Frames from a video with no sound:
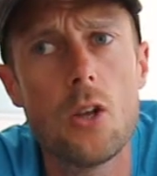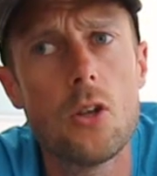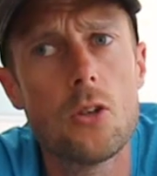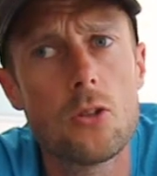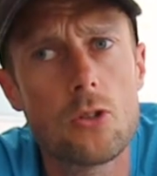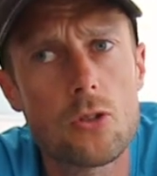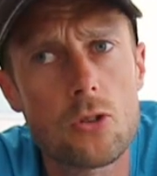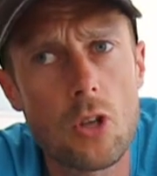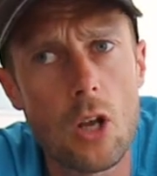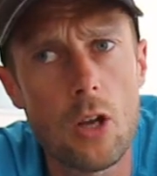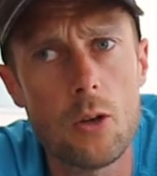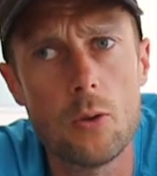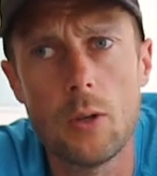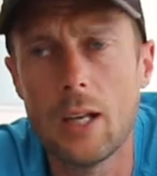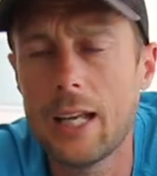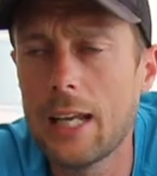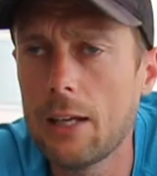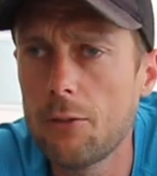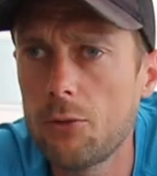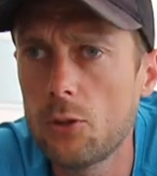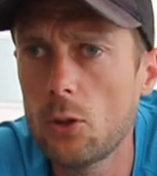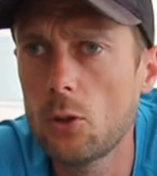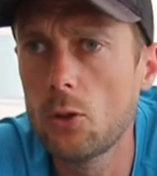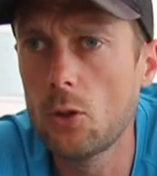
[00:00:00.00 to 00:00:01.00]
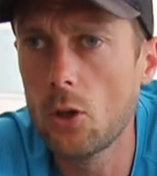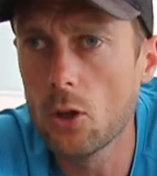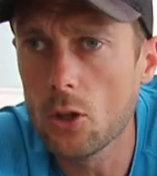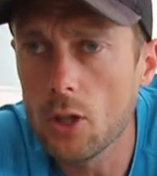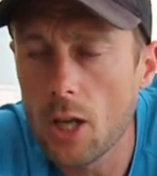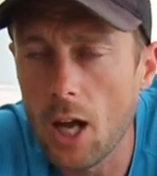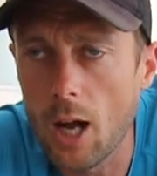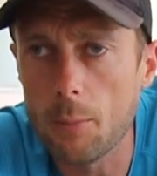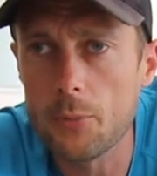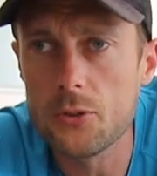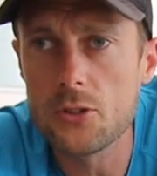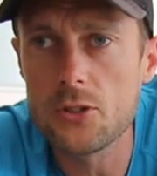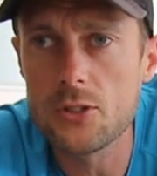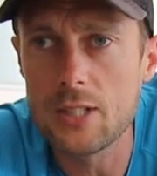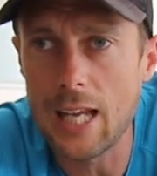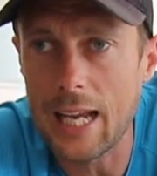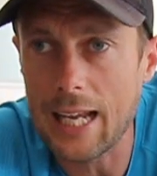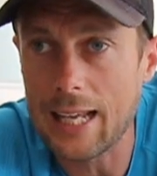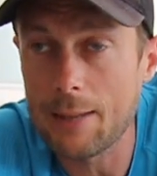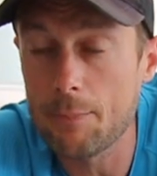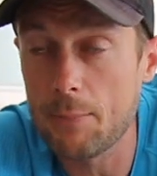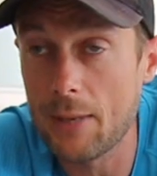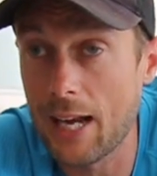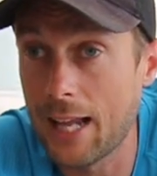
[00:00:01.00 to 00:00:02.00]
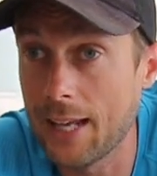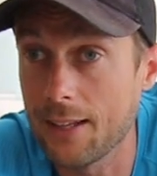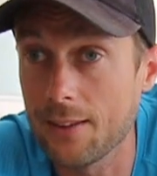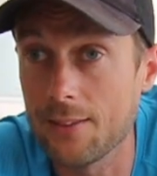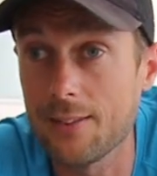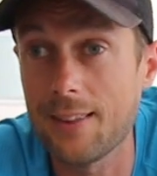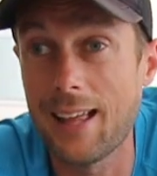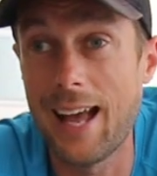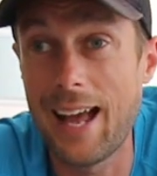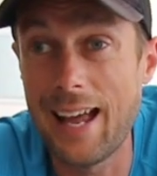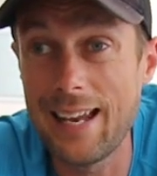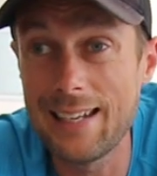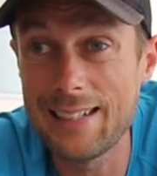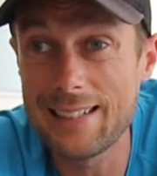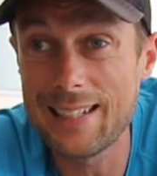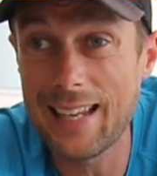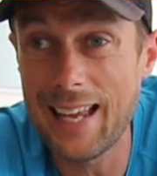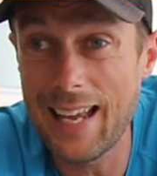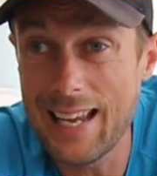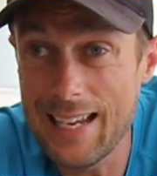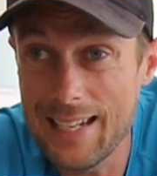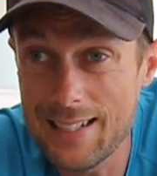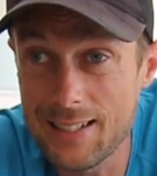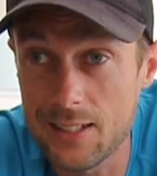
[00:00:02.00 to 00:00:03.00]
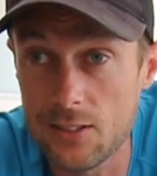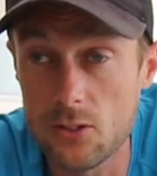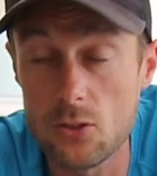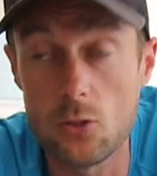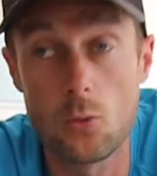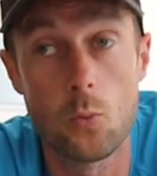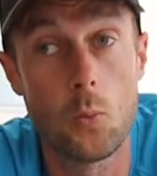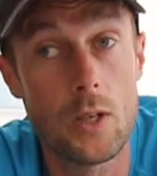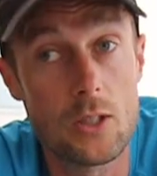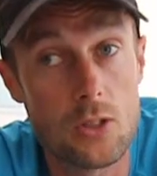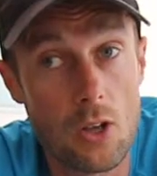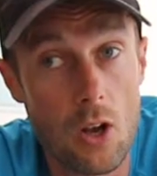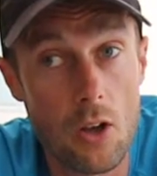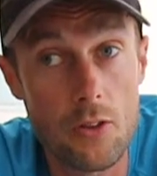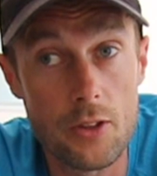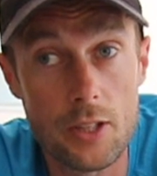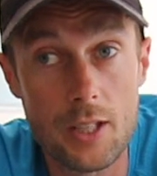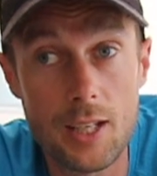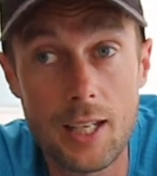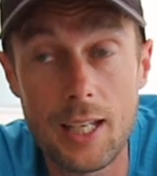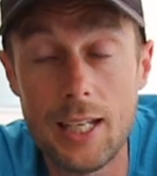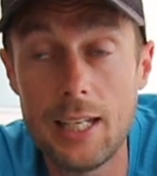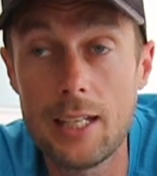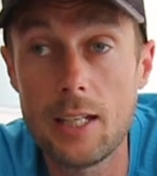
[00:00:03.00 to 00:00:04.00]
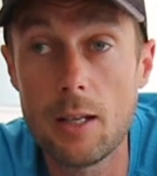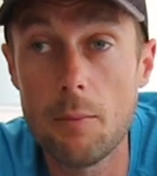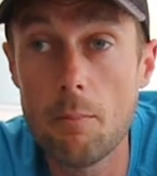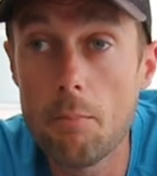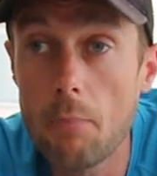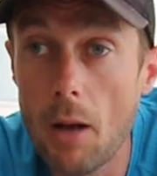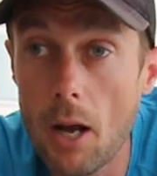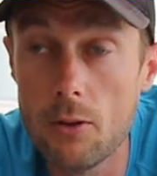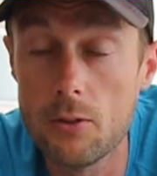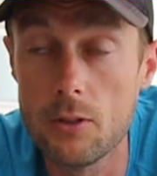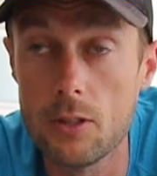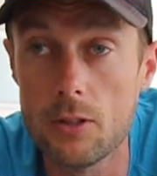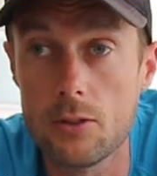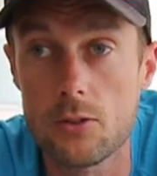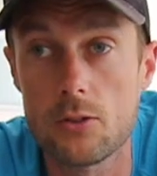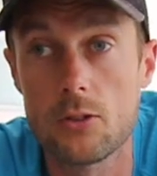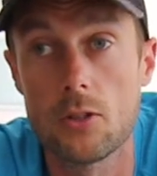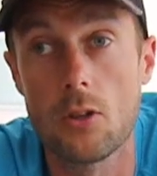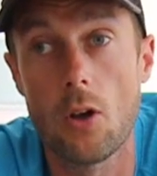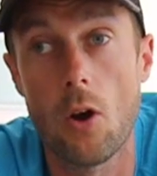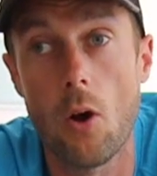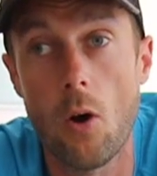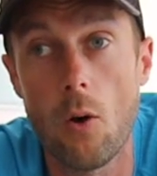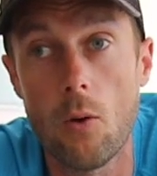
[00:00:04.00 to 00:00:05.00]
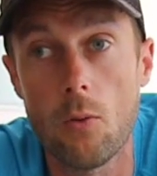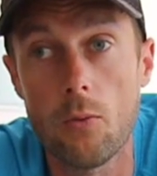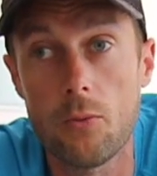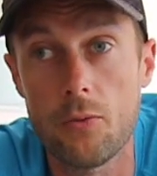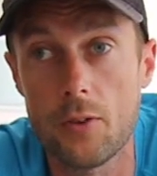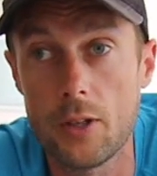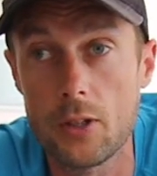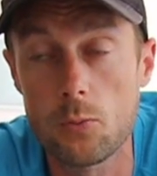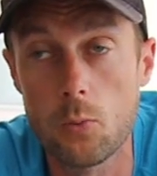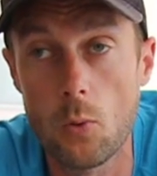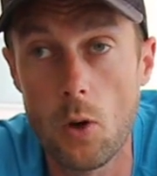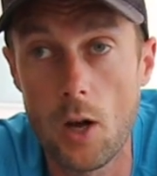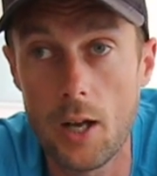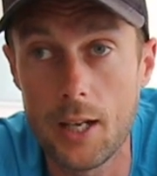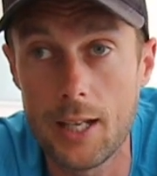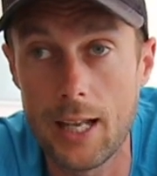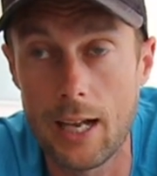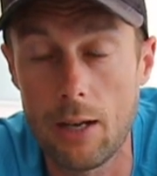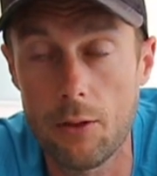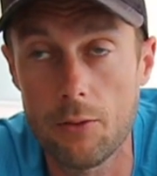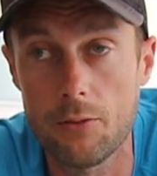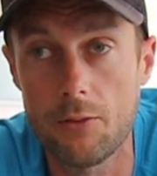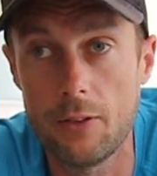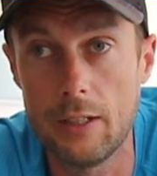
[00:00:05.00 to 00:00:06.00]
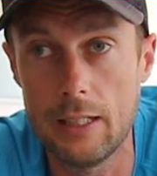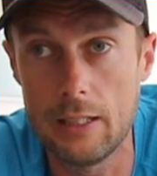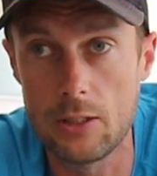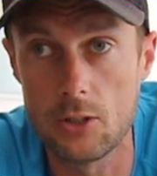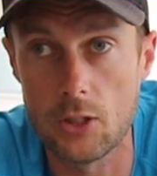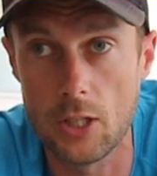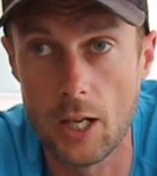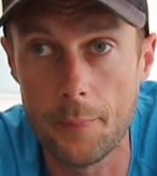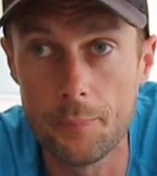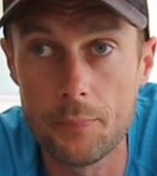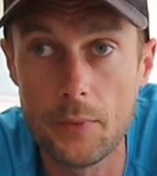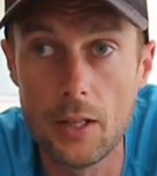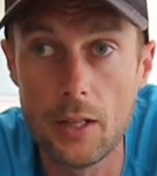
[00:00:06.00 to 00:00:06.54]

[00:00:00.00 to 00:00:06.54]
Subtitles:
So if you look up step length and cadence, which are the key components of this workout feature,